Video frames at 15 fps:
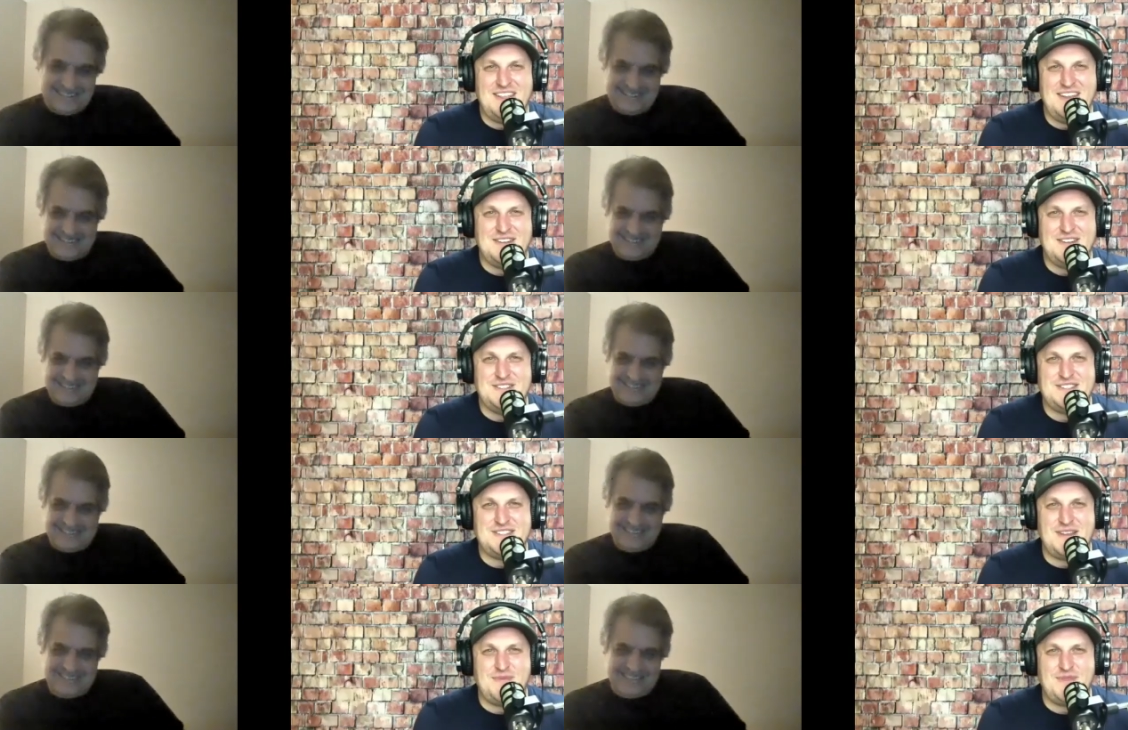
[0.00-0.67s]
Speaker 1: you know,
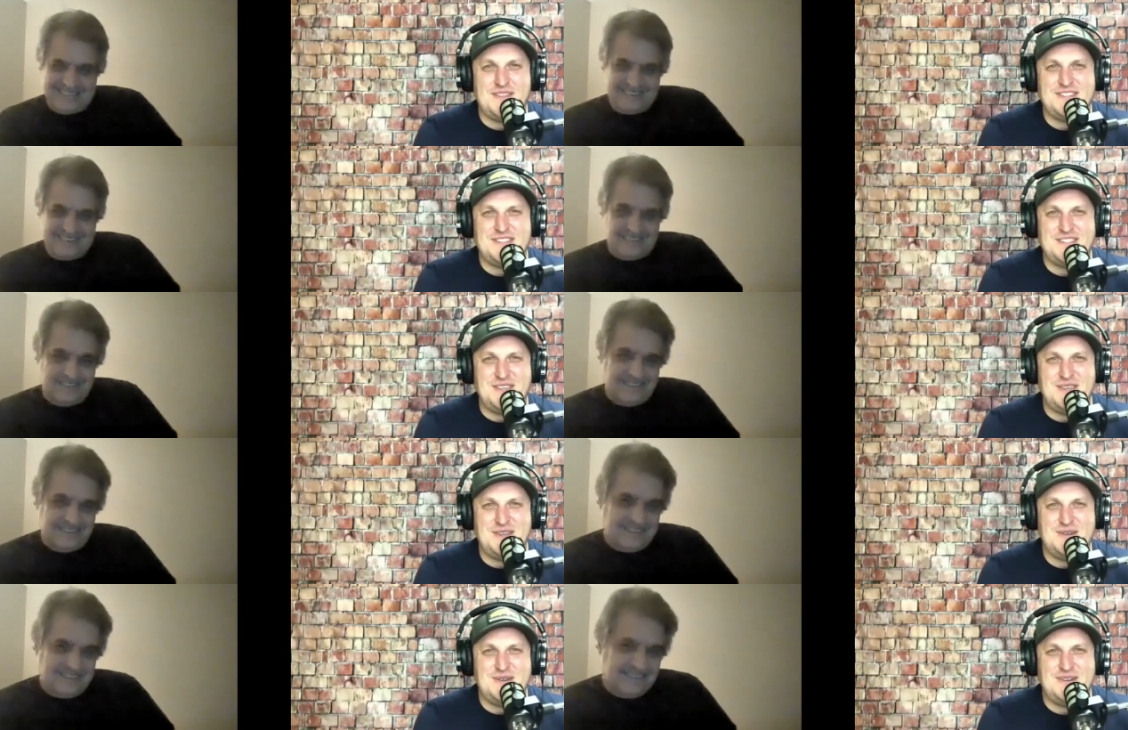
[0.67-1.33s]
just something to
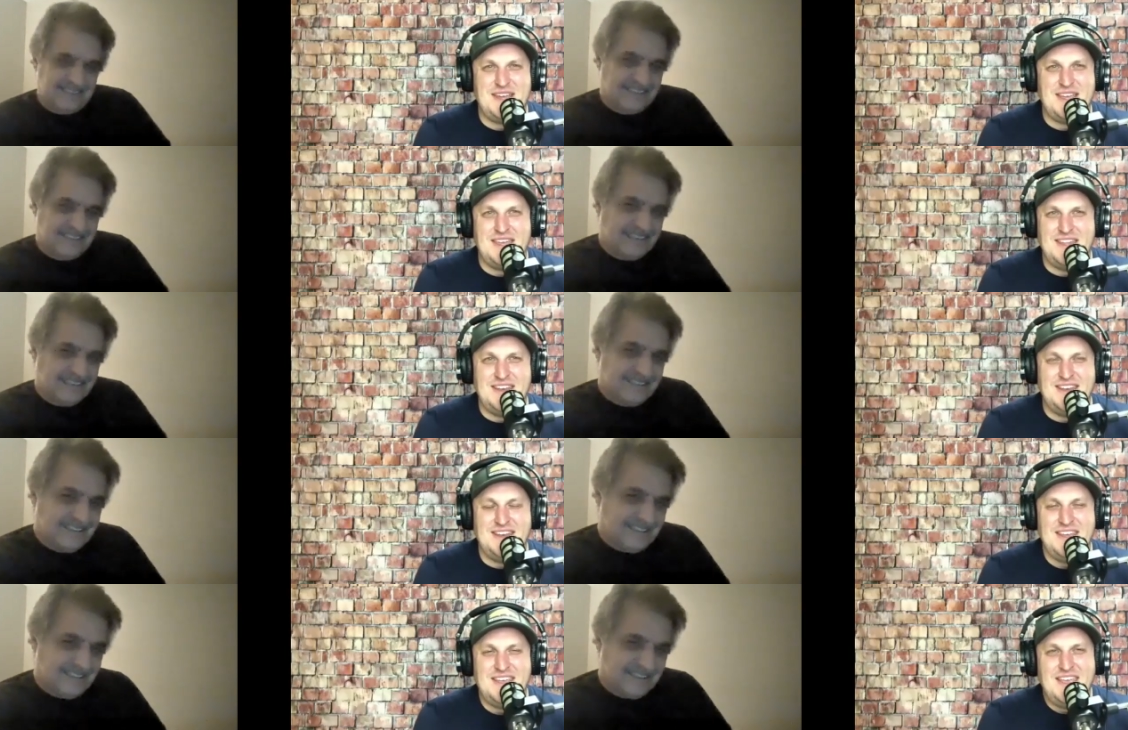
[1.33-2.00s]
do
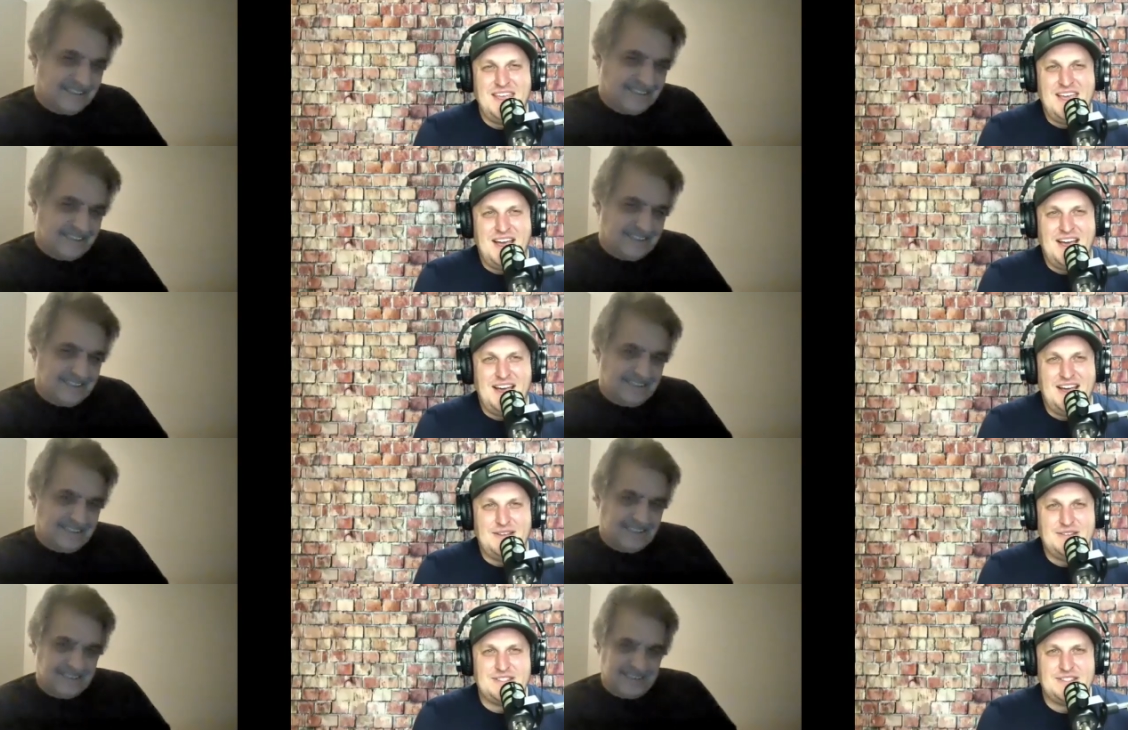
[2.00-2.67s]
and
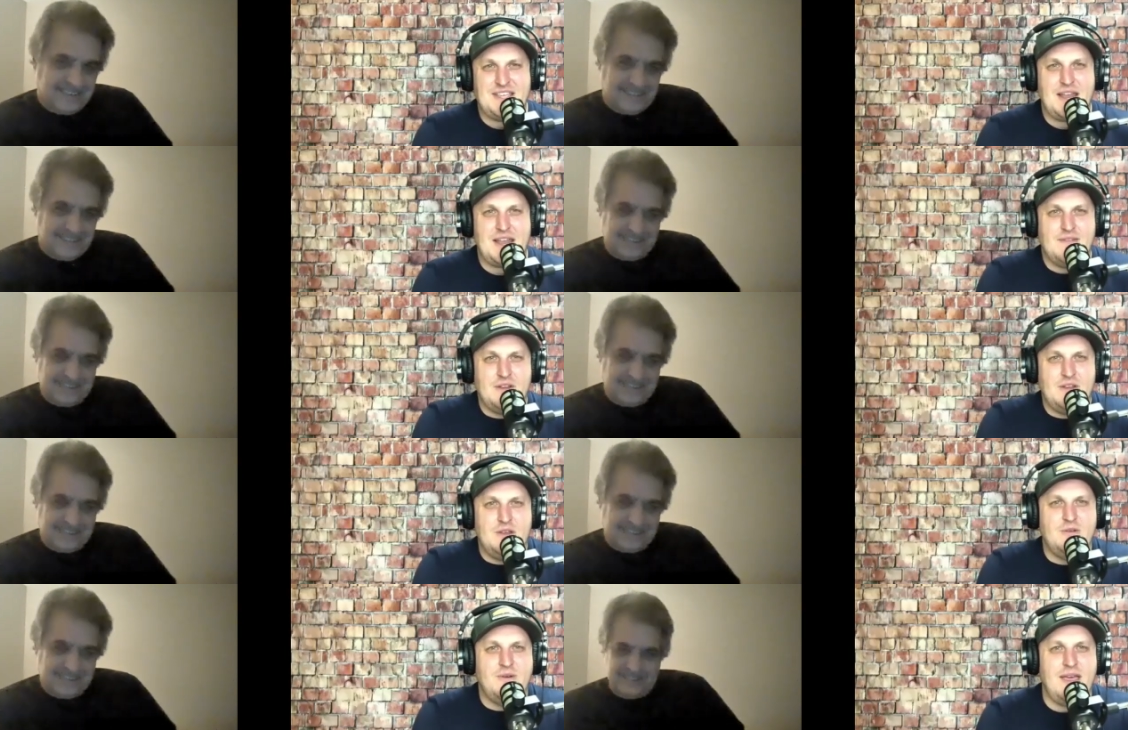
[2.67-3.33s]
uh, just kind of a
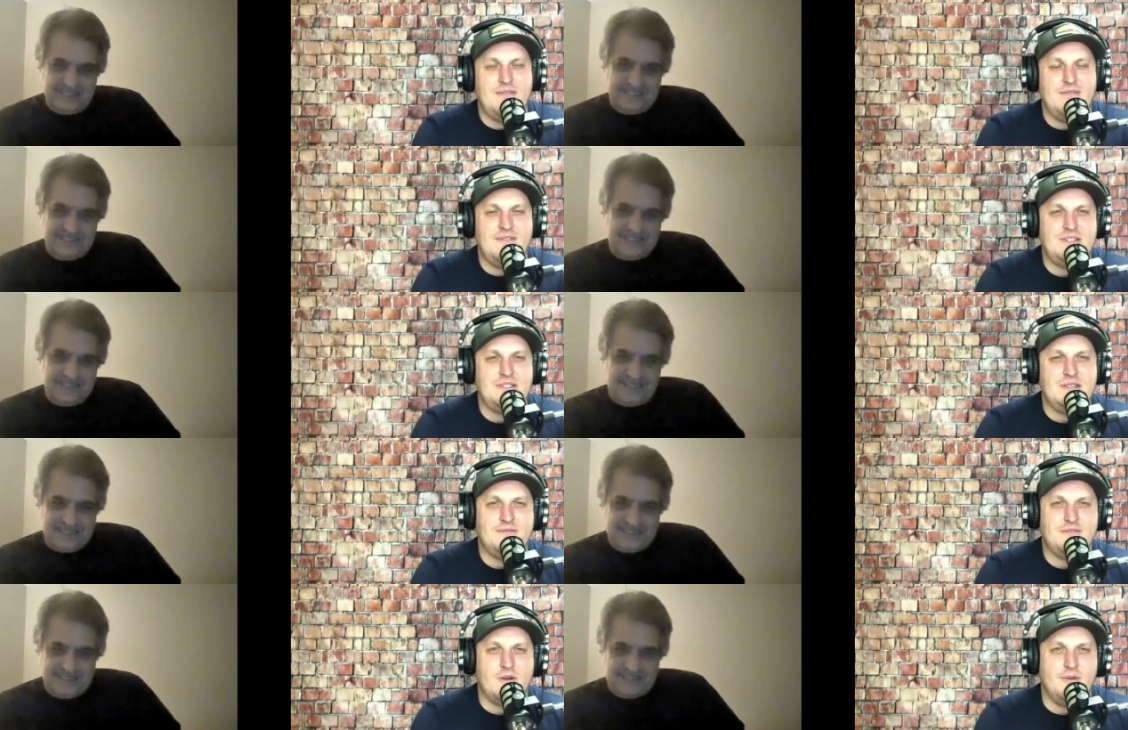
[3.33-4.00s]
new way of
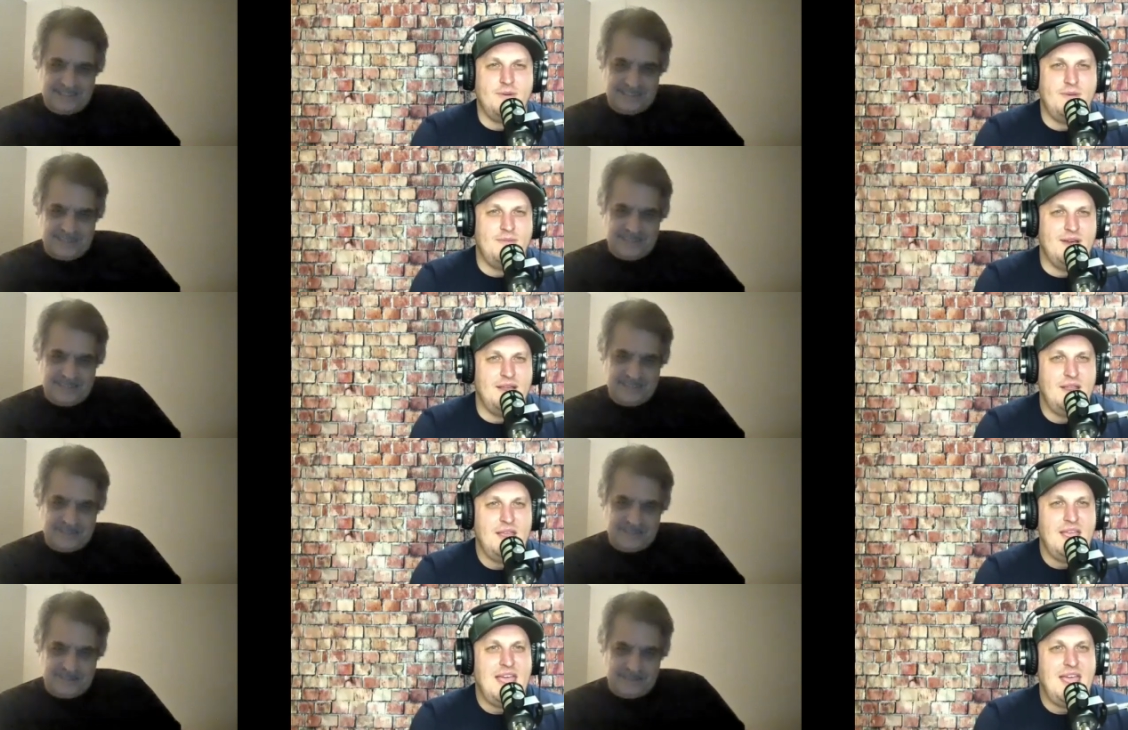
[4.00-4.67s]
fishing for me.
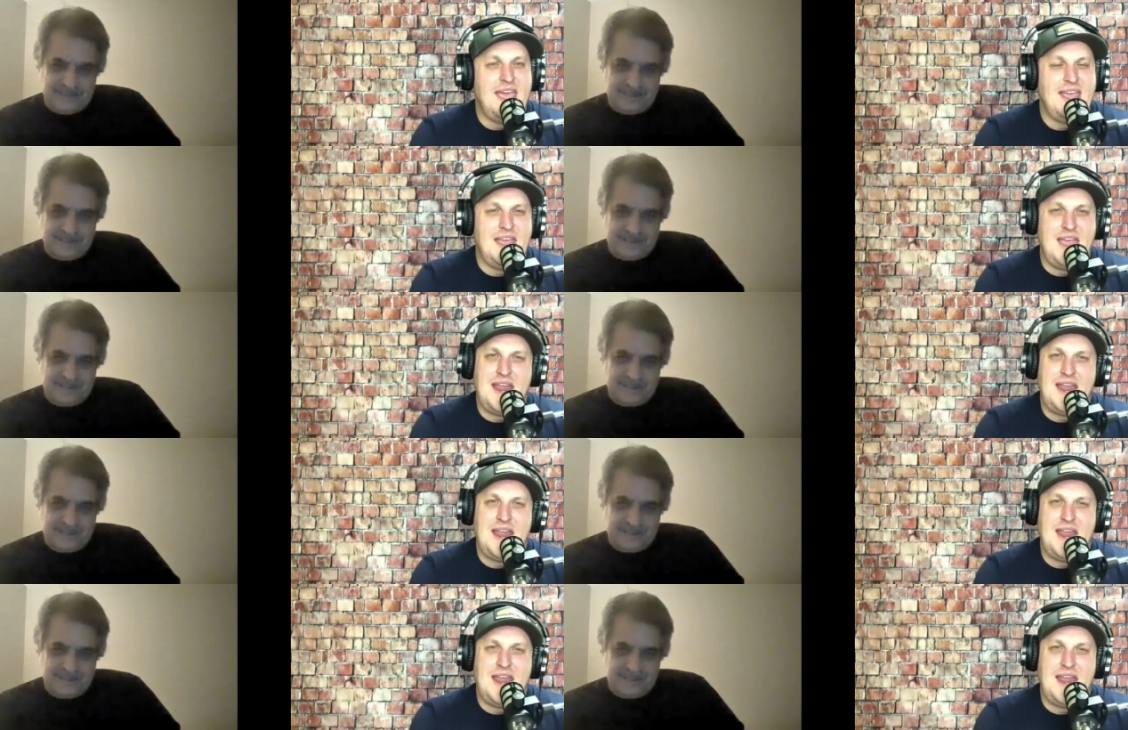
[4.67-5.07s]
But and